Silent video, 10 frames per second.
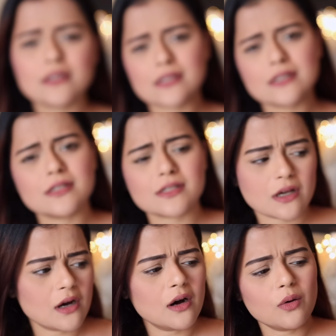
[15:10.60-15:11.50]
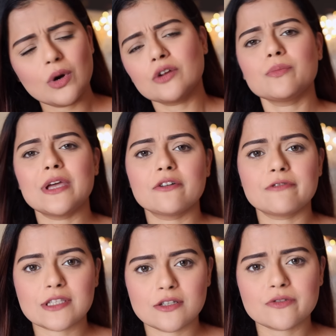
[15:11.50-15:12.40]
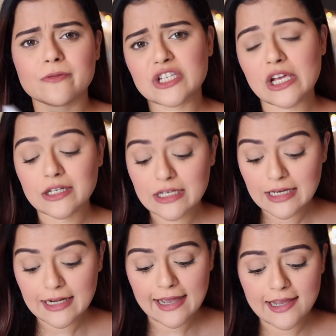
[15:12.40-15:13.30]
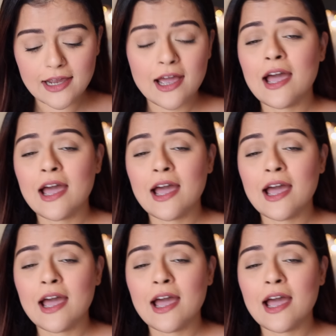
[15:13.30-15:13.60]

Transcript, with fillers: This is one of the makeup fixers which I really like.